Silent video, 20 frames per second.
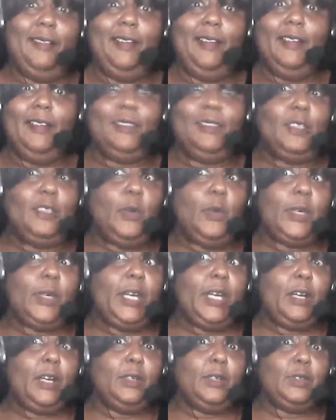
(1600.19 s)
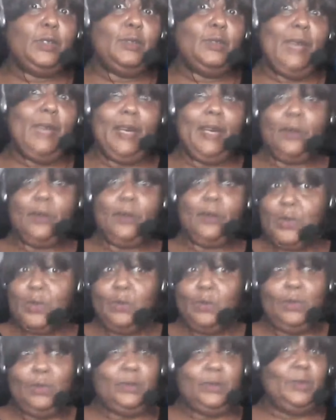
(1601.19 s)
No, we're not going to do macros. We'll
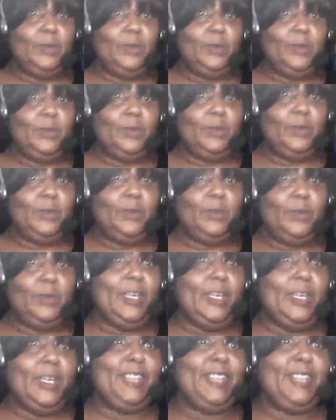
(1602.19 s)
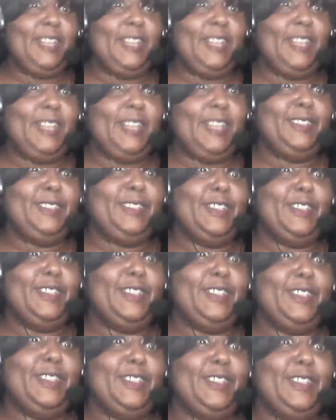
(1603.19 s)
do that another time.
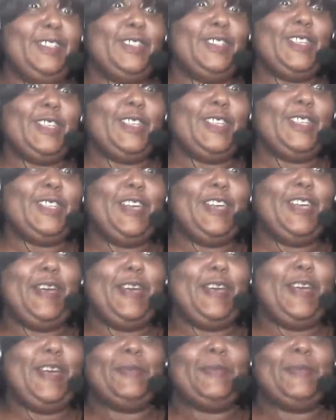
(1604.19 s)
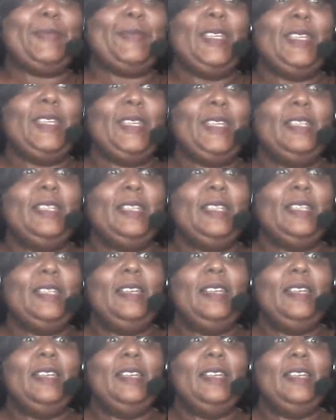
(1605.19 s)
And here with the
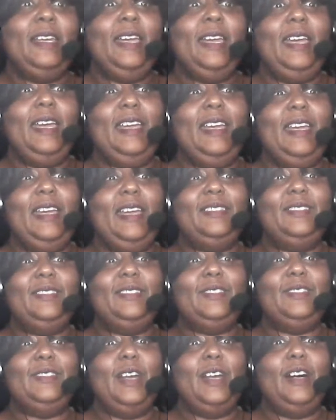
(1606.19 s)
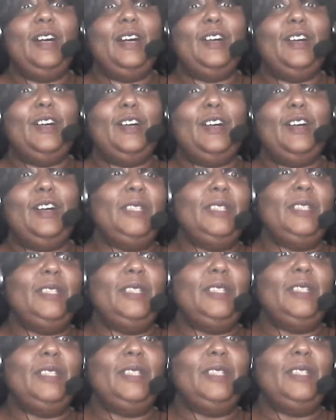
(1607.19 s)
help menu, if you need
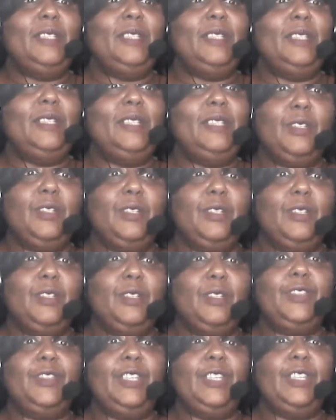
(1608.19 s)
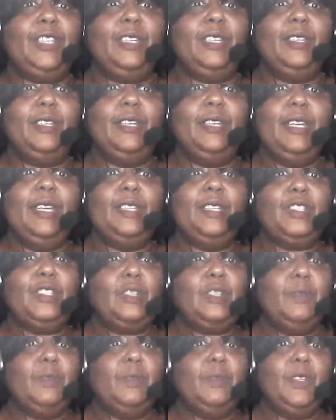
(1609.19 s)
help, here you go. If you need to
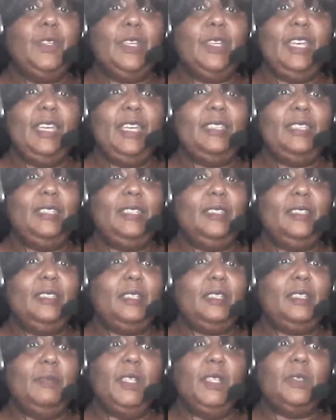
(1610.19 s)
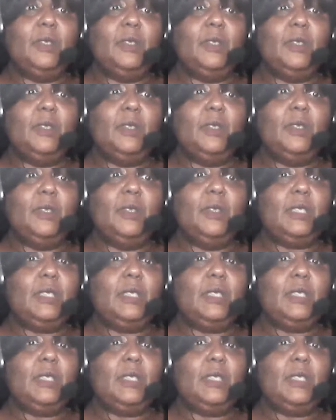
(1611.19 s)
communicate in the community, here you go.